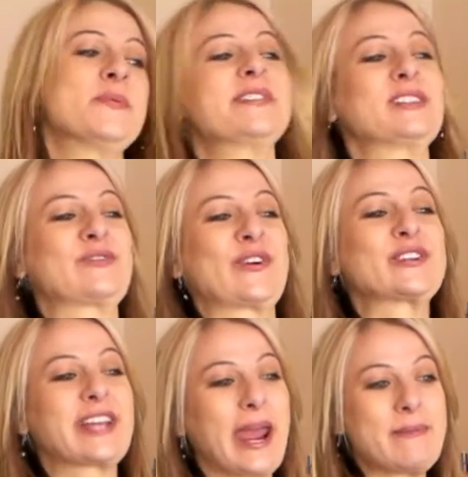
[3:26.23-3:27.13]
When this
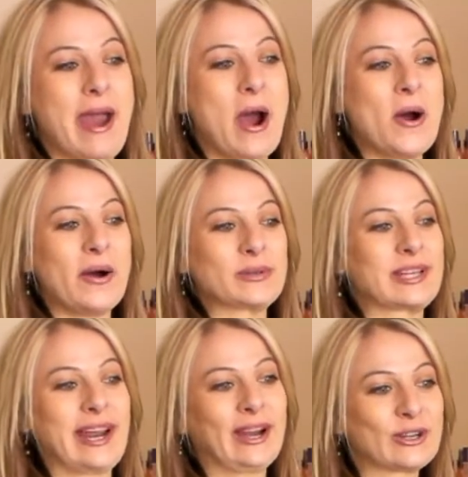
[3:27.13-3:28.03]
first came out, I was
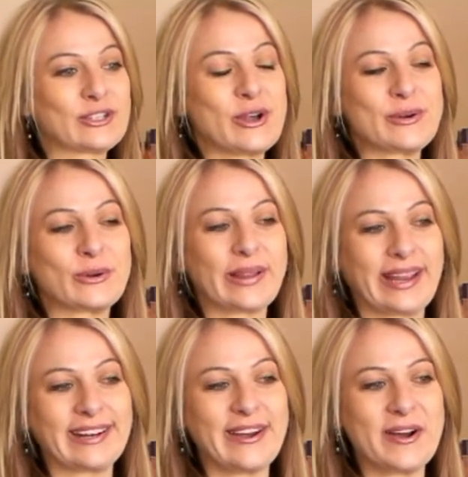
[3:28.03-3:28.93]
at a hair show in
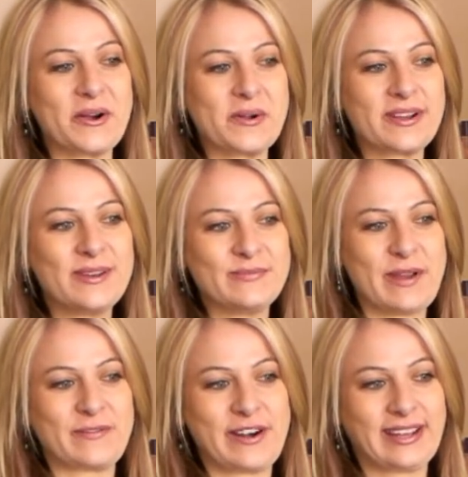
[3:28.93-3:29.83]
Orlando.
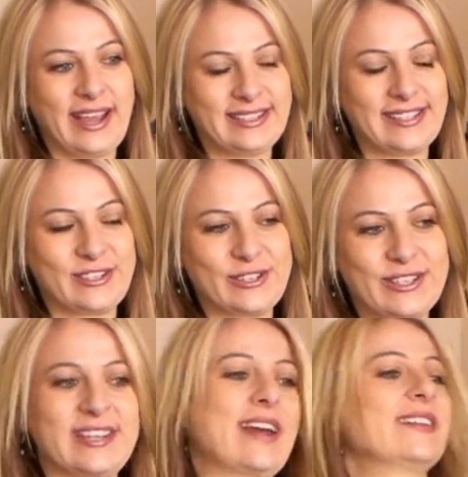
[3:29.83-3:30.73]
My friend Casey, she's
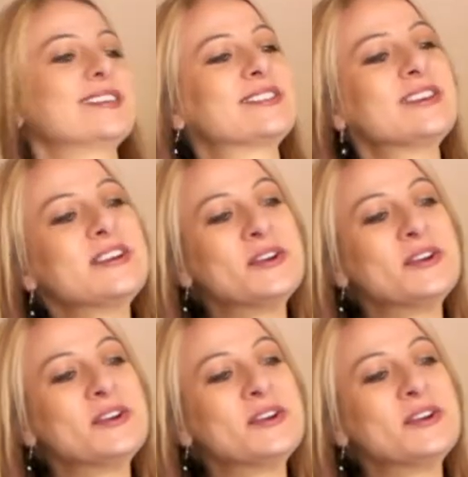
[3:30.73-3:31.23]
a stylist.